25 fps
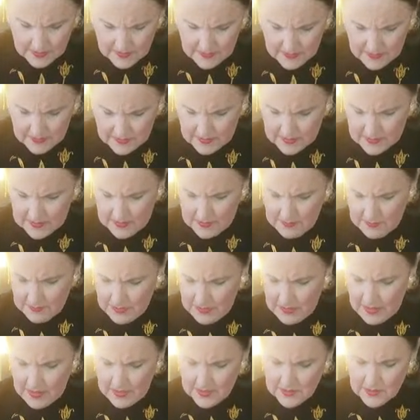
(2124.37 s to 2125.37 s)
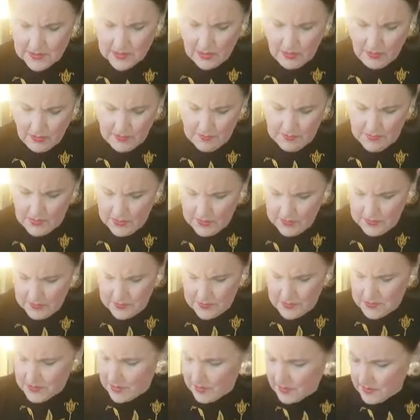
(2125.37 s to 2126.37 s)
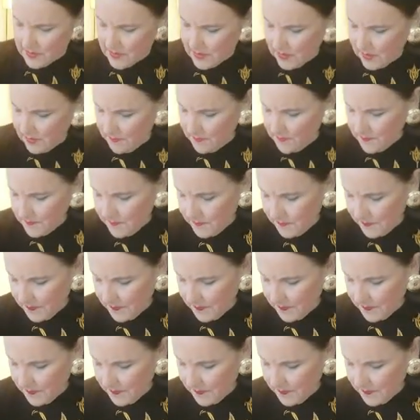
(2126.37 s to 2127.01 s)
stimulates our immune system.